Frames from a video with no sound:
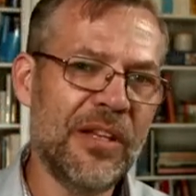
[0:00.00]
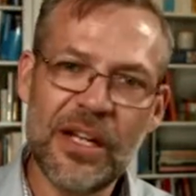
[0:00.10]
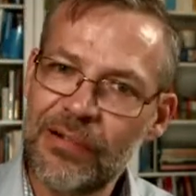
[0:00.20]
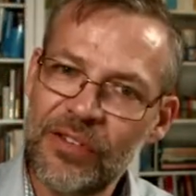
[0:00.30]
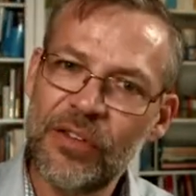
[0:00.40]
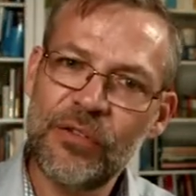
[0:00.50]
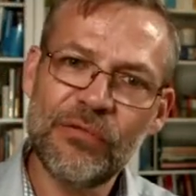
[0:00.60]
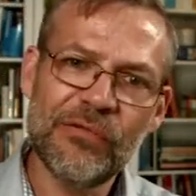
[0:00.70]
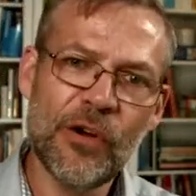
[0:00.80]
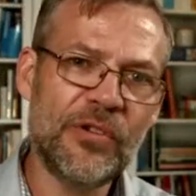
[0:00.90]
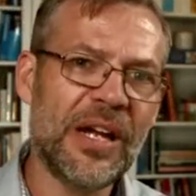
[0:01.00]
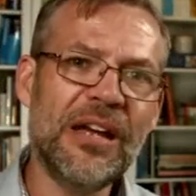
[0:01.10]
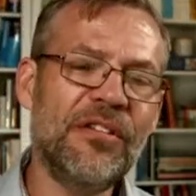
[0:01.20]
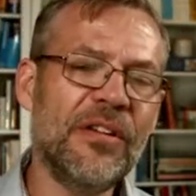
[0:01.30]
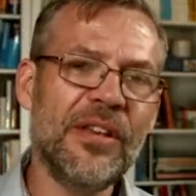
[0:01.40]
there is this
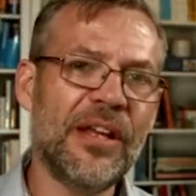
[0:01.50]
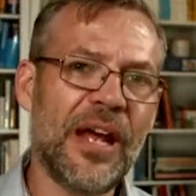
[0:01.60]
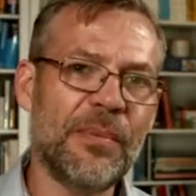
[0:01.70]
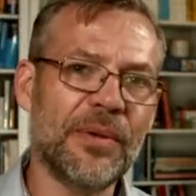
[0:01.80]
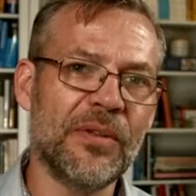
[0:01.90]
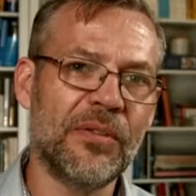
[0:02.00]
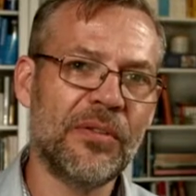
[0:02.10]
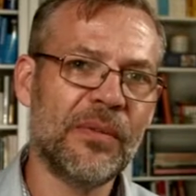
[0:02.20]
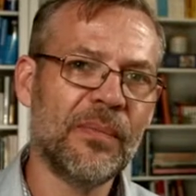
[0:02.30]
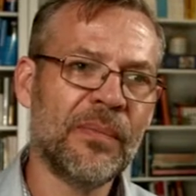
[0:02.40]
rotation that happens.